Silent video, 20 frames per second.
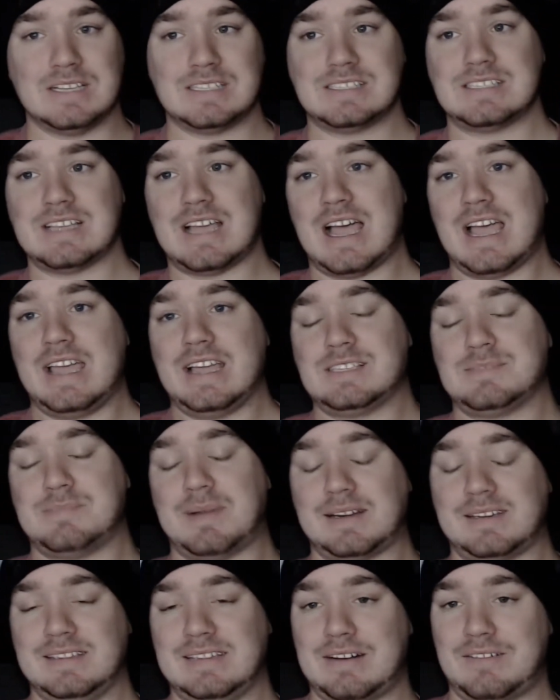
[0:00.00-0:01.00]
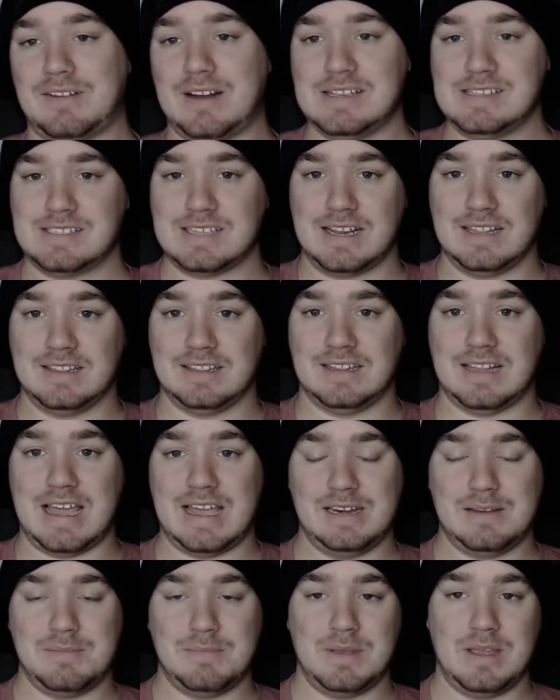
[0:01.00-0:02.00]
I expected that right side of the
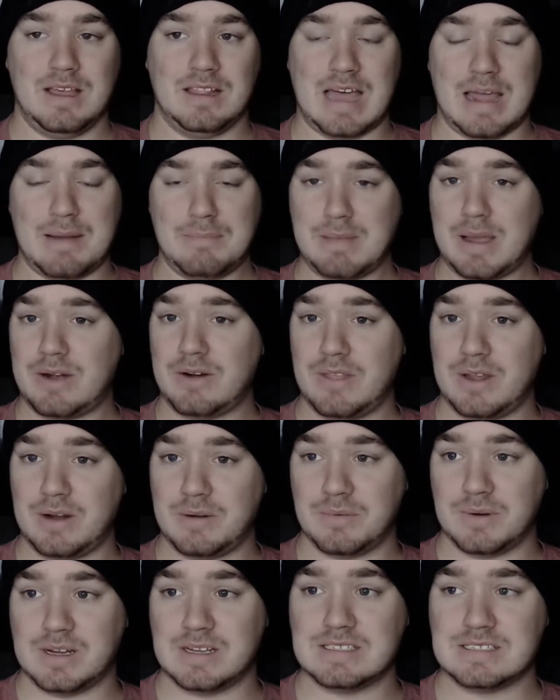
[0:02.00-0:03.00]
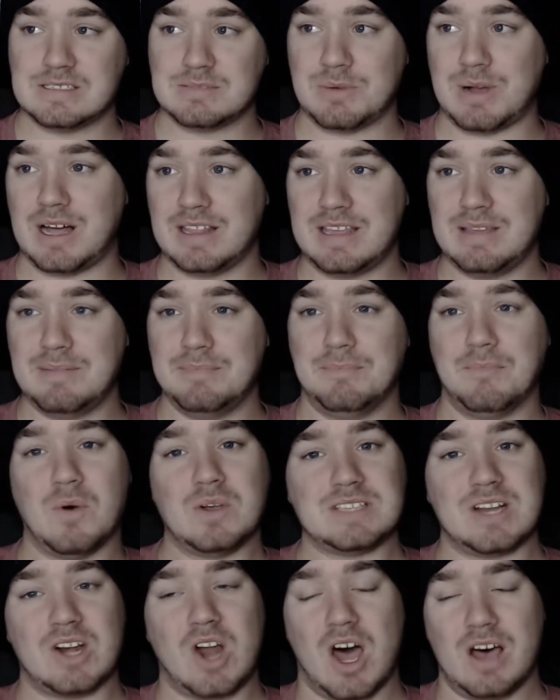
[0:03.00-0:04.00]
line to be a lot better than it was. While he
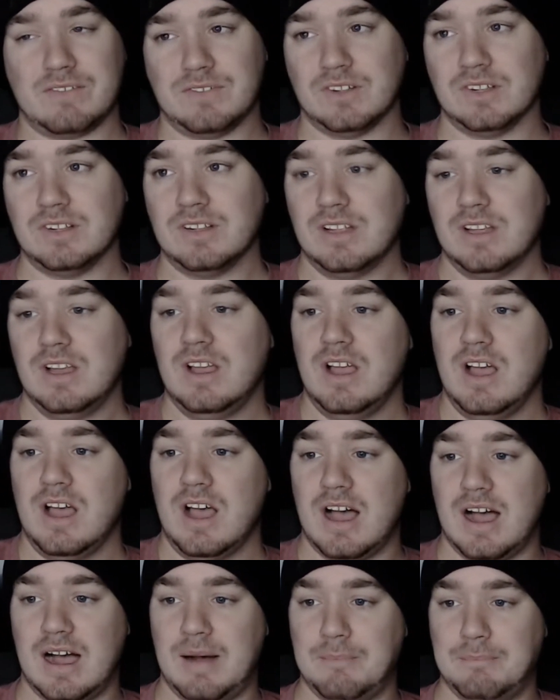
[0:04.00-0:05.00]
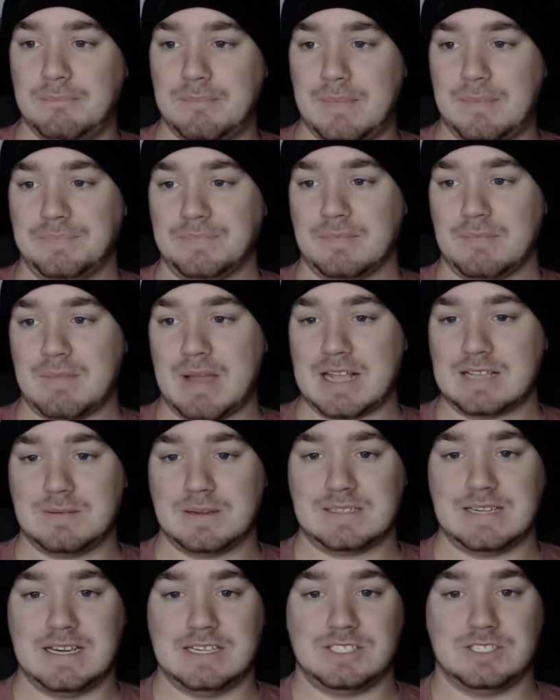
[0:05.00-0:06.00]
wasn't awful, my
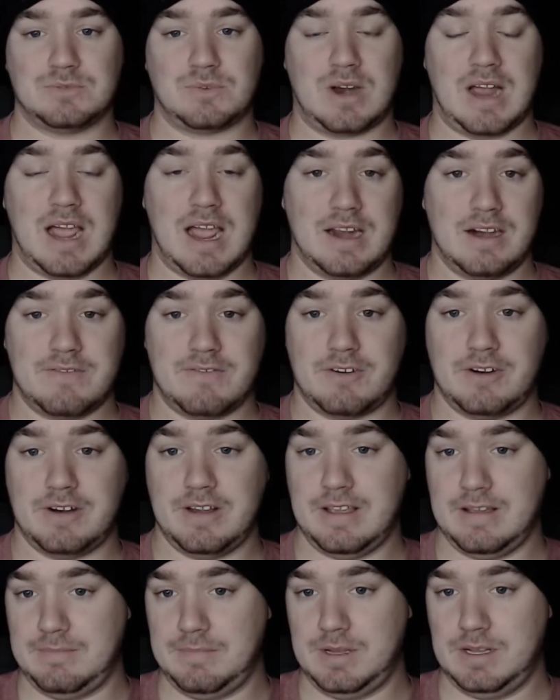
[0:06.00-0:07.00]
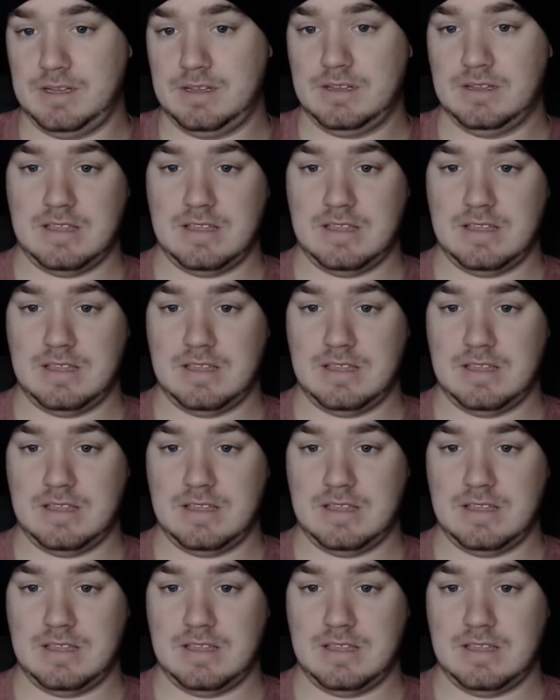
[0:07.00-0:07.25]
expectations were higher for him.